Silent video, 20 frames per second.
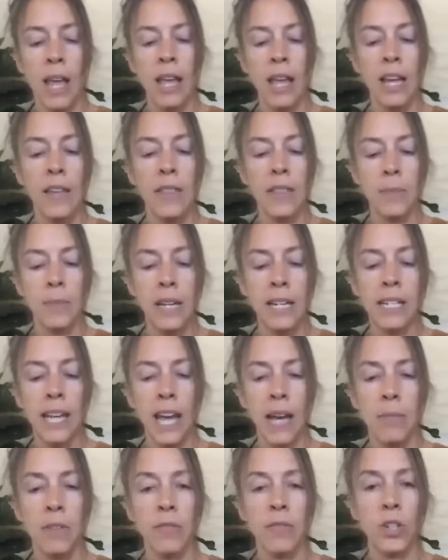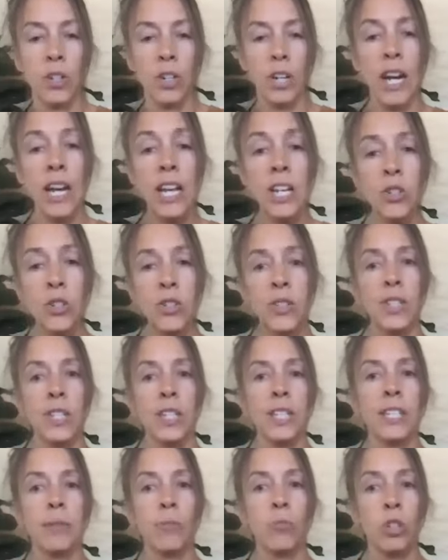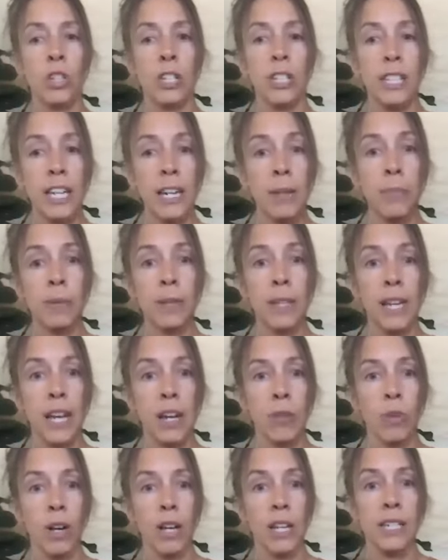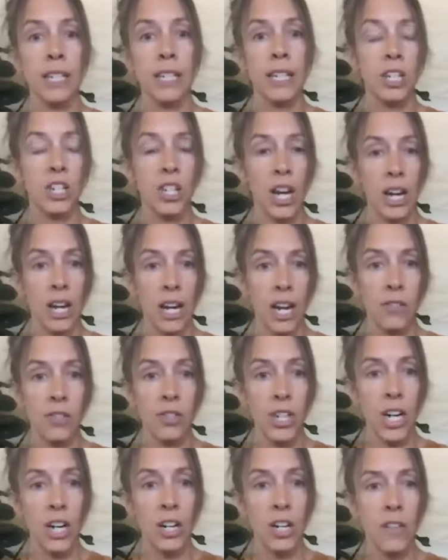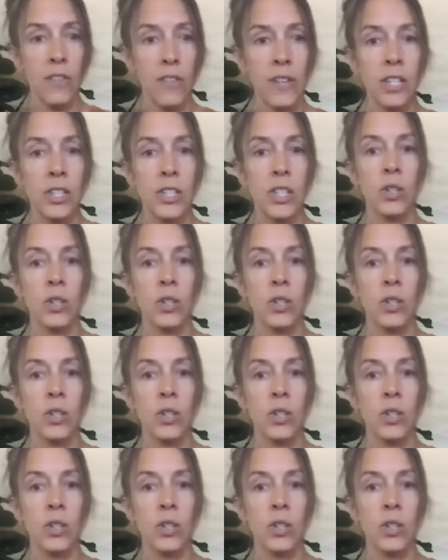in the meantime, if you're interested more deeply in what Denny Shea and I have shared on this,